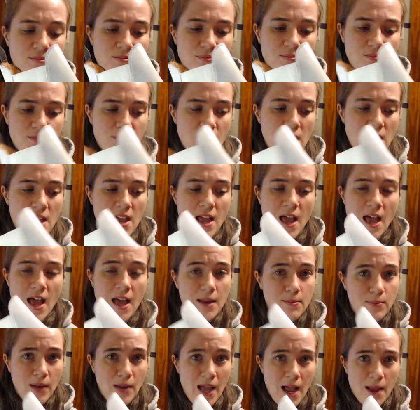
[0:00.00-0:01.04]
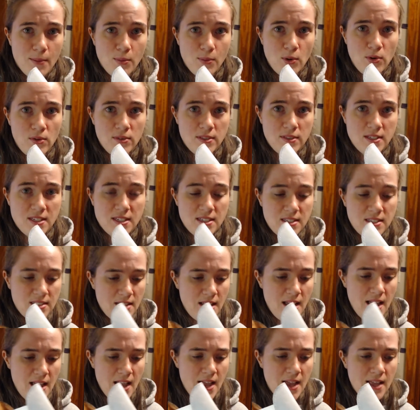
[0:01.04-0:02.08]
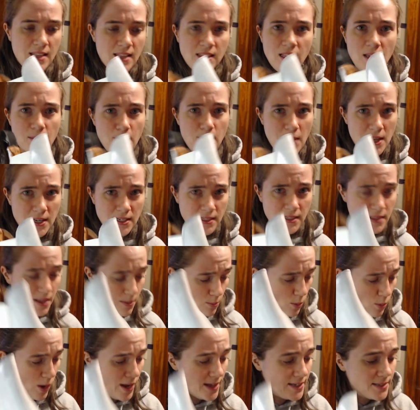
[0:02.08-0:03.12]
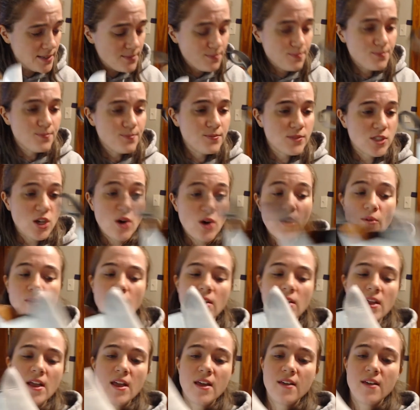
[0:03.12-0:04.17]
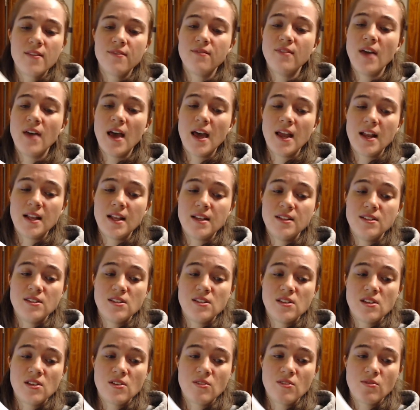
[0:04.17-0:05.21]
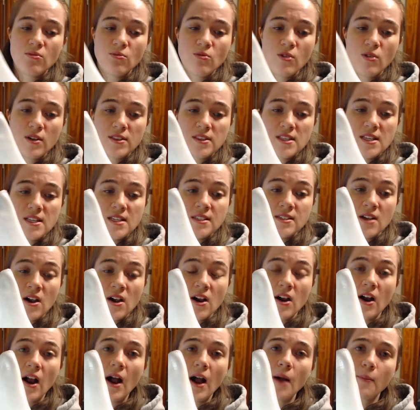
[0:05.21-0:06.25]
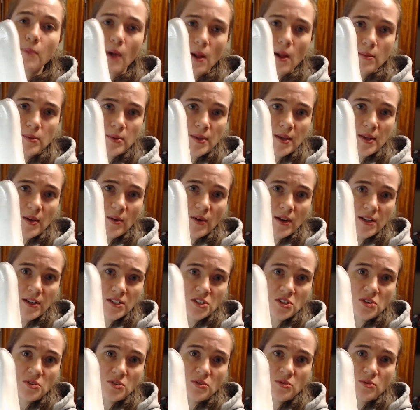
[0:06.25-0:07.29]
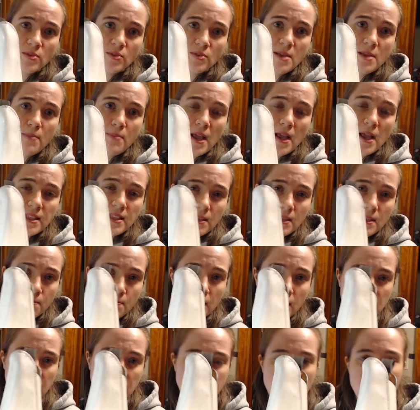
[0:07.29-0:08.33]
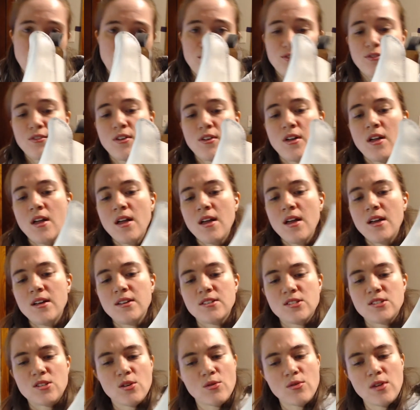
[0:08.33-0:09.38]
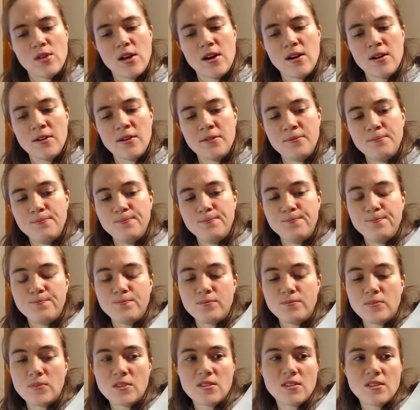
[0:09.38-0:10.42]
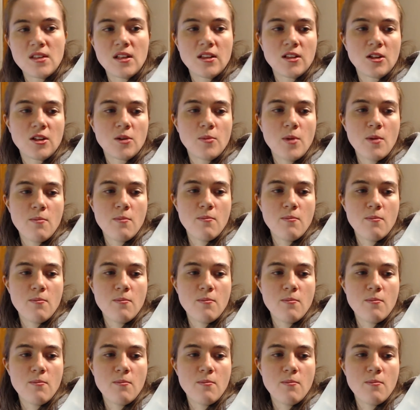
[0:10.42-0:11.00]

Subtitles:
they had black boots and they painted them white. So that is what these are. I'm probably going to repaint them myself so they're a little bit